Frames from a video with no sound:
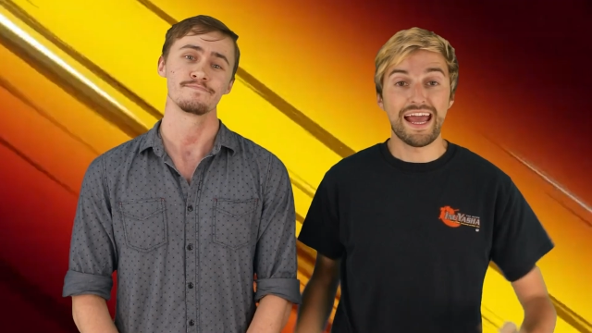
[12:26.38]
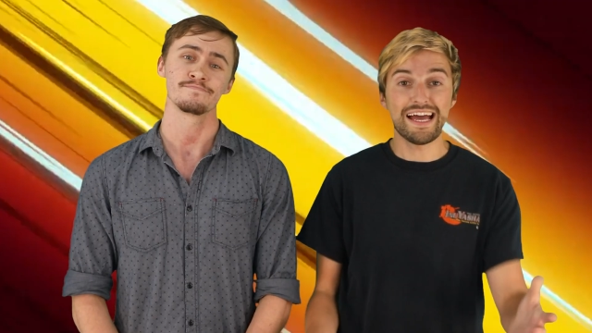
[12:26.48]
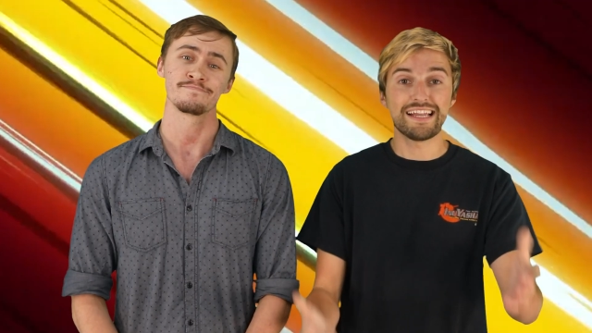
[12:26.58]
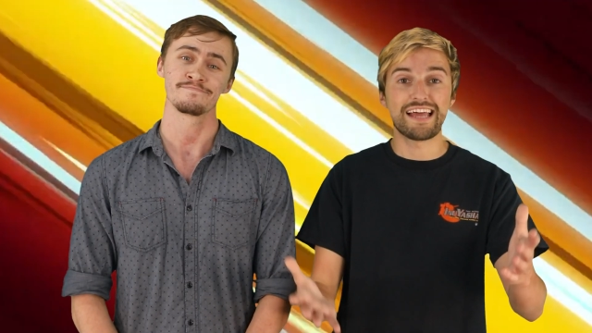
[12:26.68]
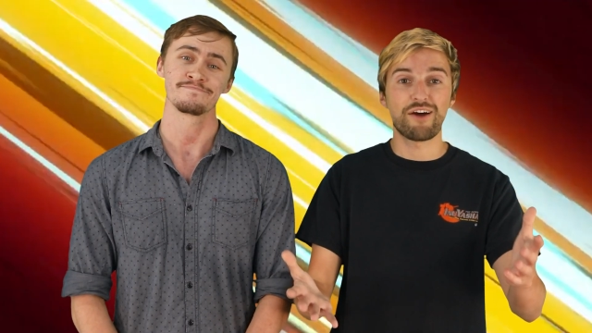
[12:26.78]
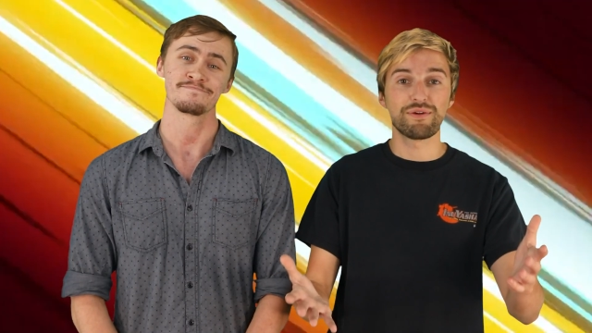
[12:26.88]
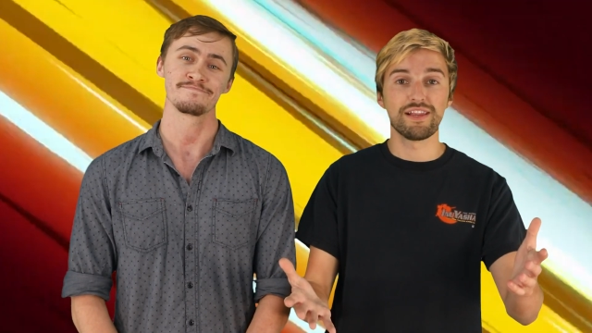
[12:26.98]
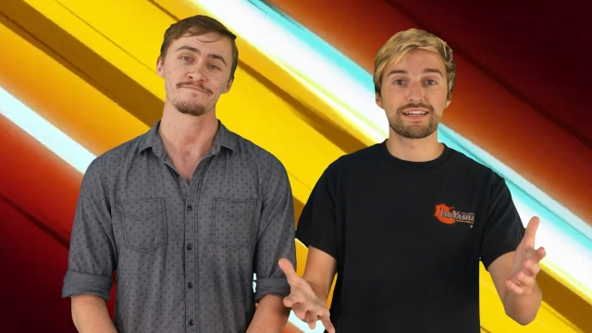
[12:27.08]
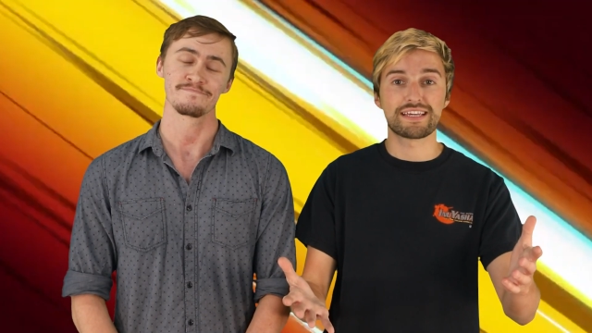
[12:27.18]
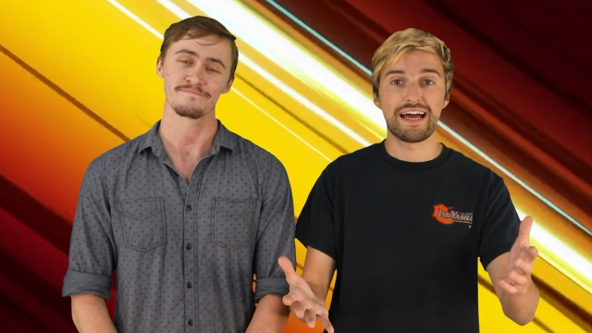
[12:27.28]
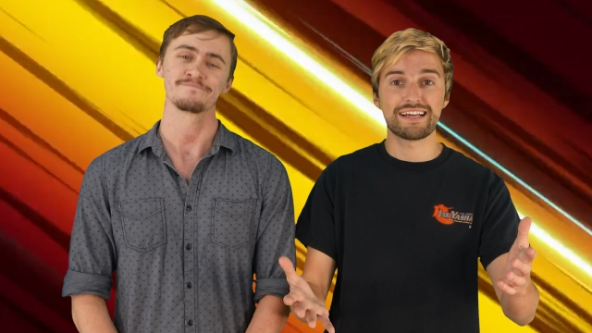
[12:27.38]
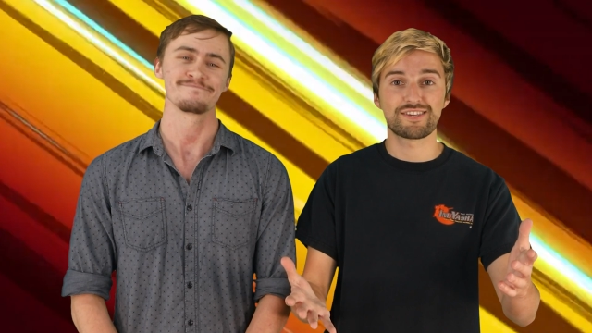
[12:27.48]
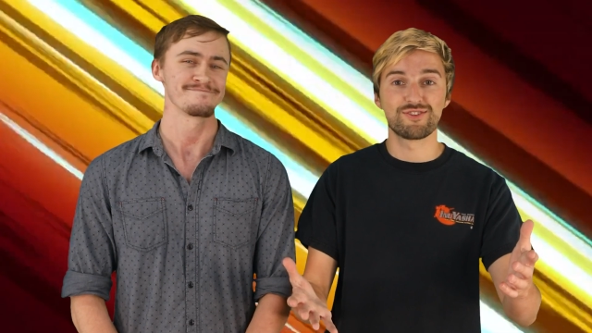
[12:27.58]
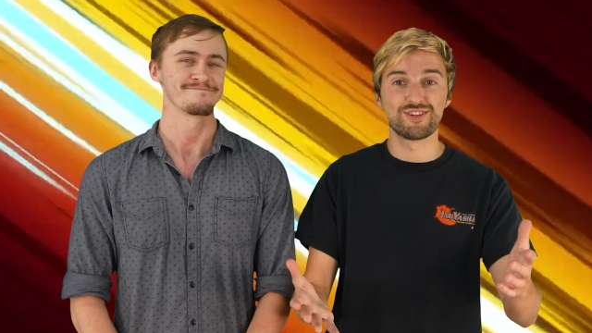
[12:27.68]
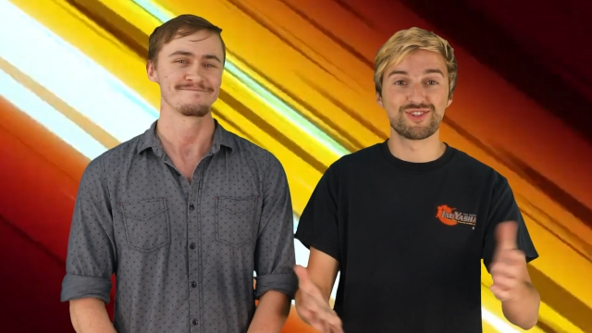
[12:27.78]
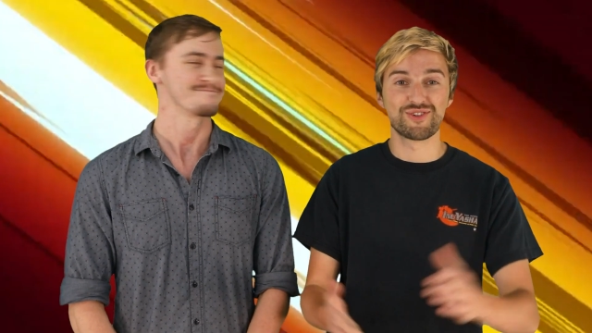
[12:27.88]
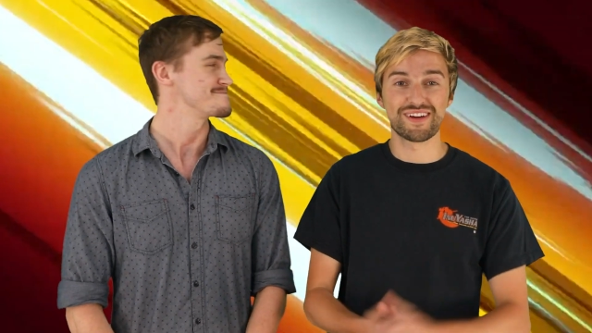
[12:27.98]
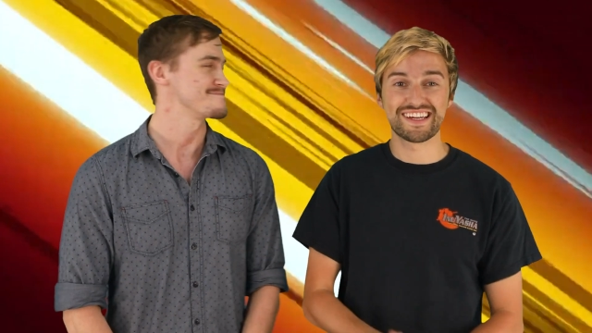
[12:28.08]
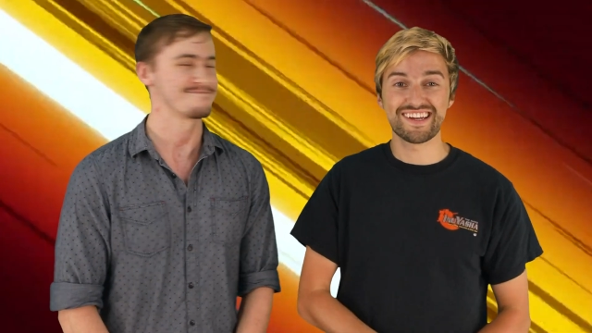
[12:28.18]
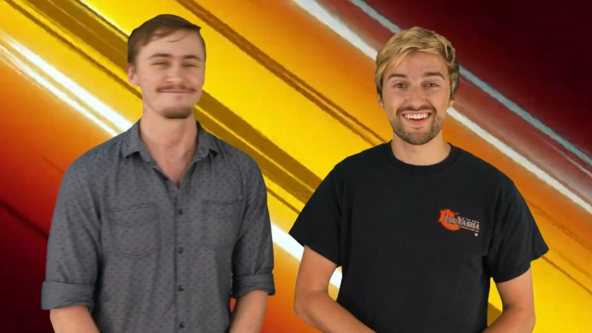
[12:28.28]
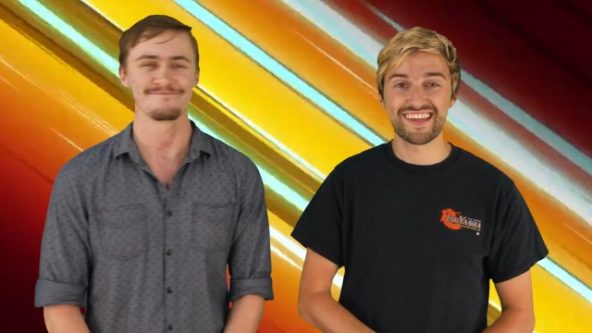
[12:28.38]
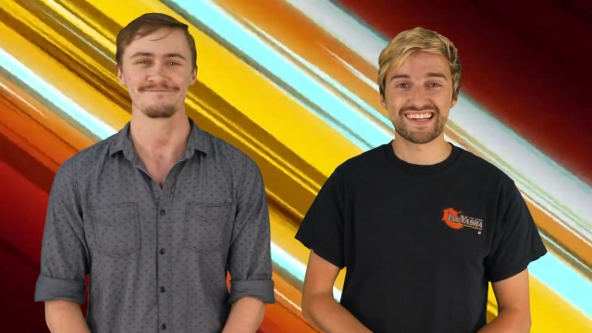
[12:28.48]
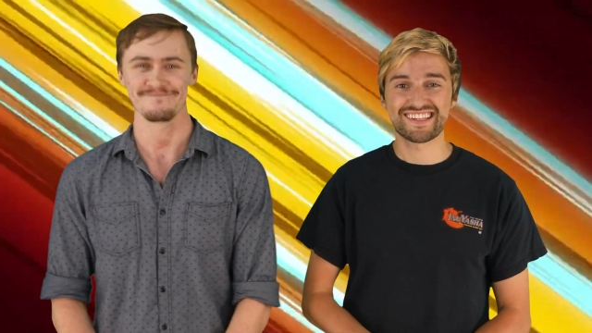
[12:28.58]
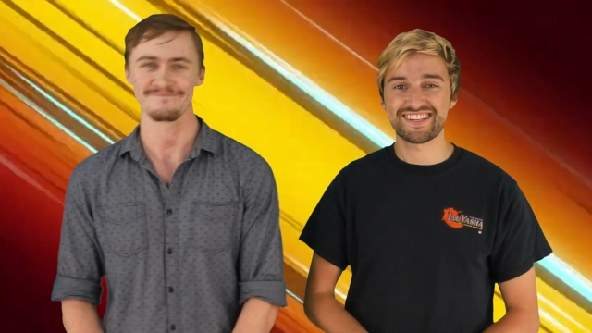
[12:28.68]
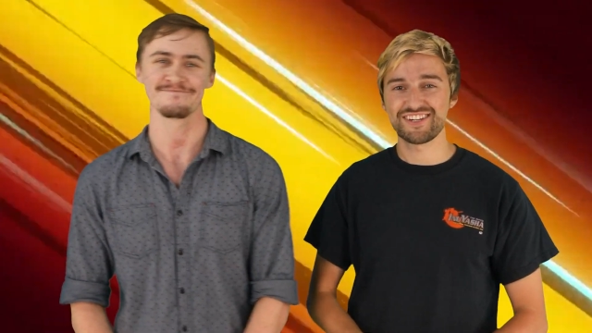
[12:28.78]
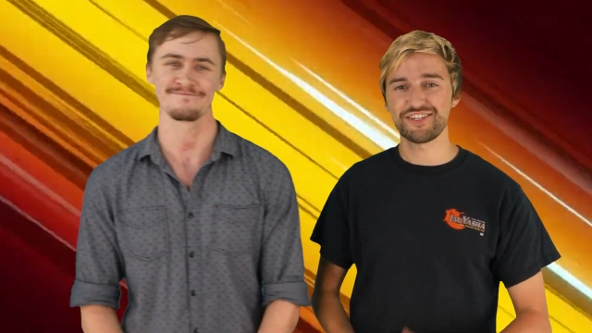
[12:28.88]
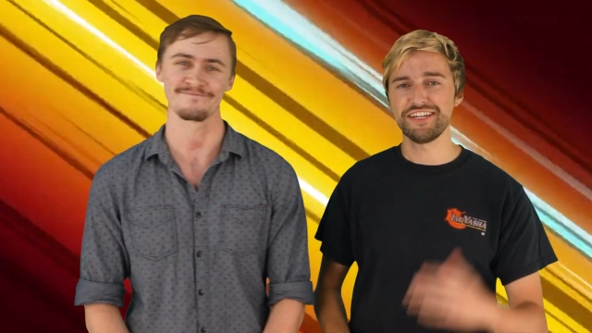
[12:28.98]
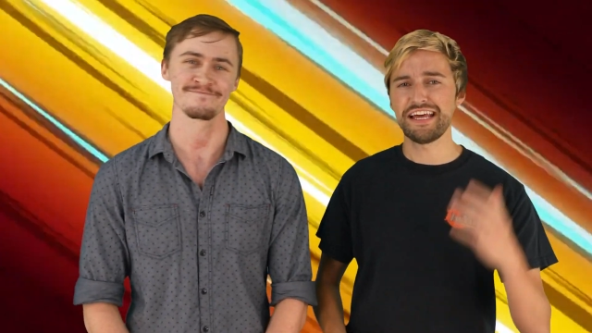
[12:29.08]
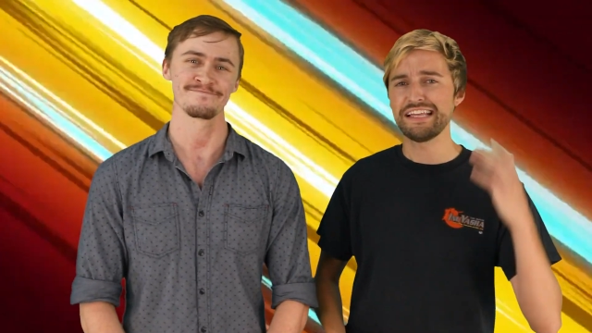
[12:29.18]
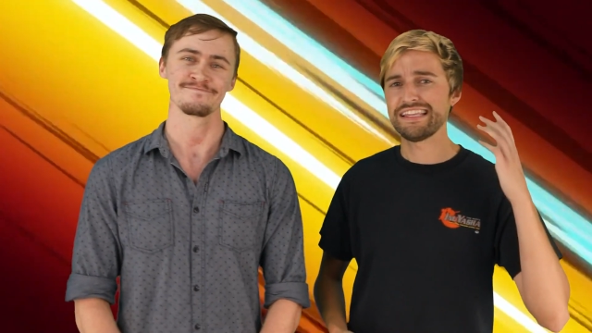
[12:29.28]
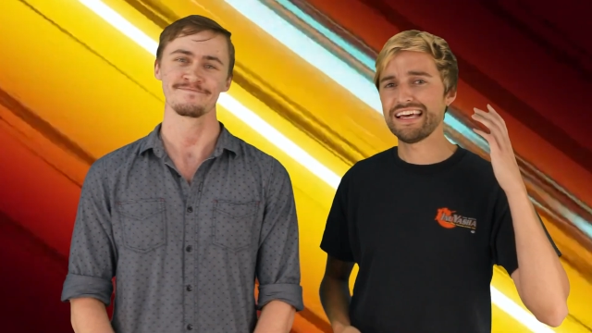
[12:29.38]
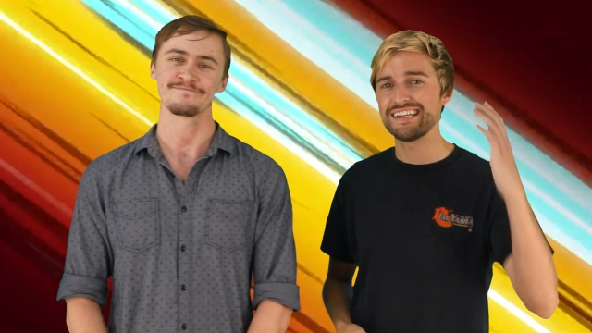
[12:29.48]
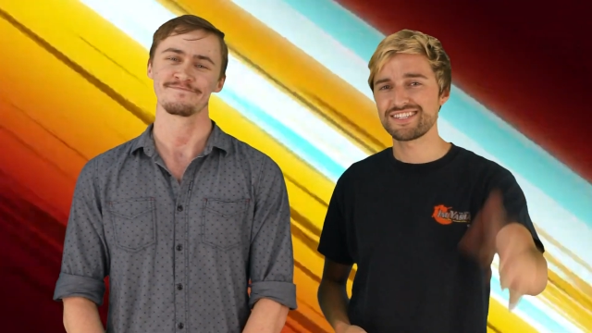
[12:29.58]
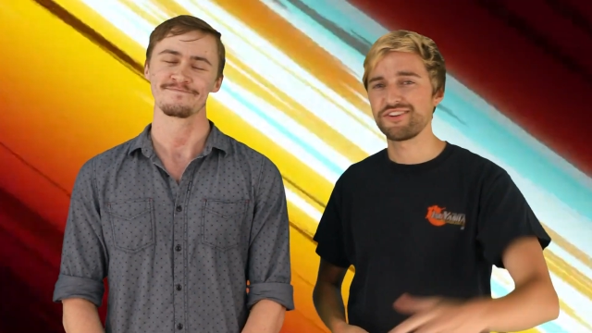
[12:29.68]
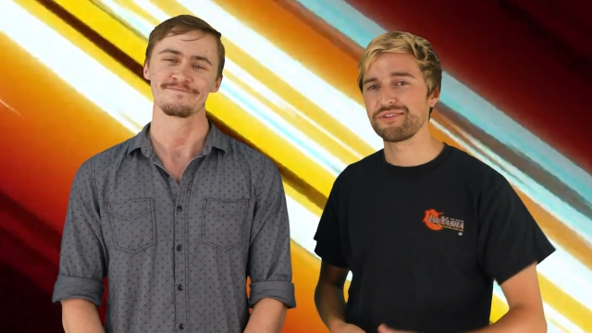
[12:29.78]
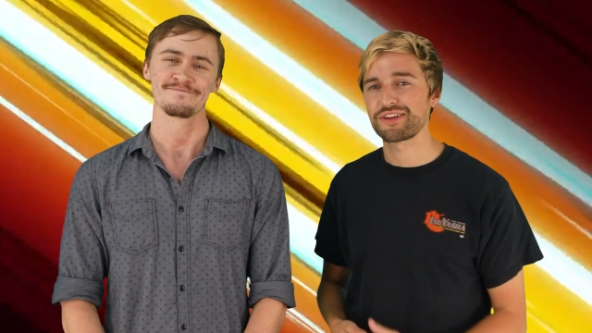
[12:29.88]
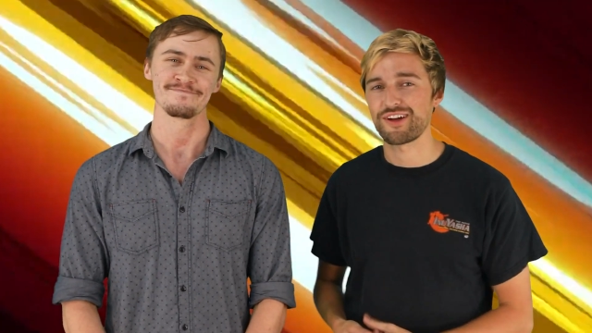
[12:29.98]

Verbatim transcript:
Speaker 1: And now we'd like to ask you to join in on that discussion and let us know in the